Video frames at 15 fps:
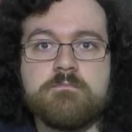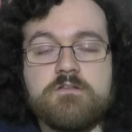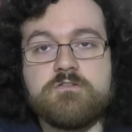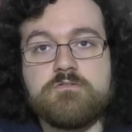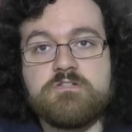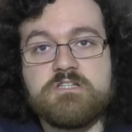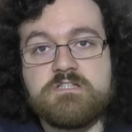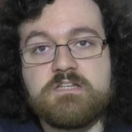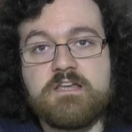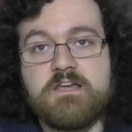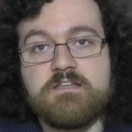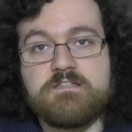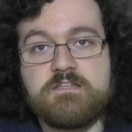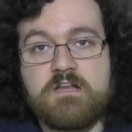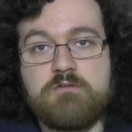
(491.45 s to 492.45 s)
And so it's just a
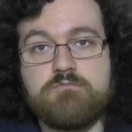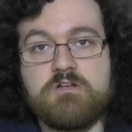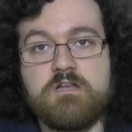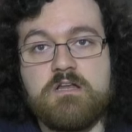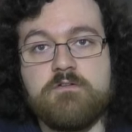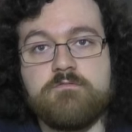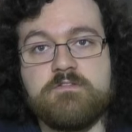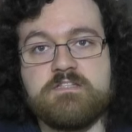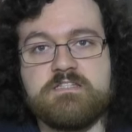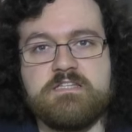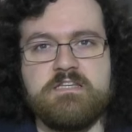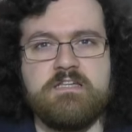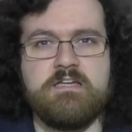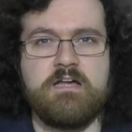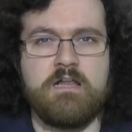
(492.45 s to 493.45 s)
case that I would love to
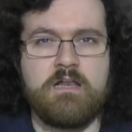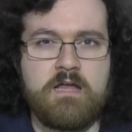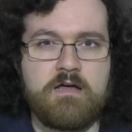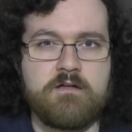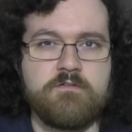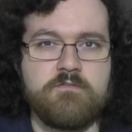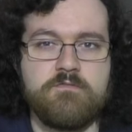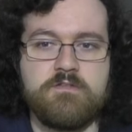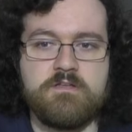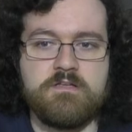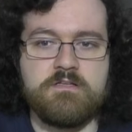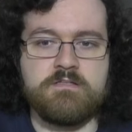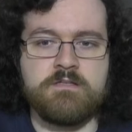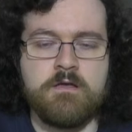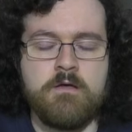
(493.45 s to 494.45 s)
see a lot of
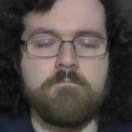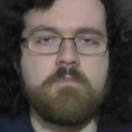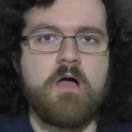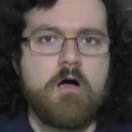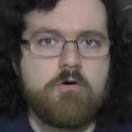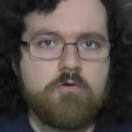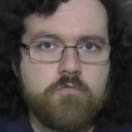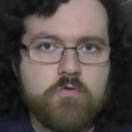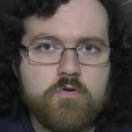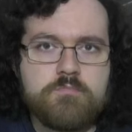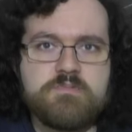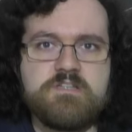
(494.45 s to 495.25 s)
these horror films,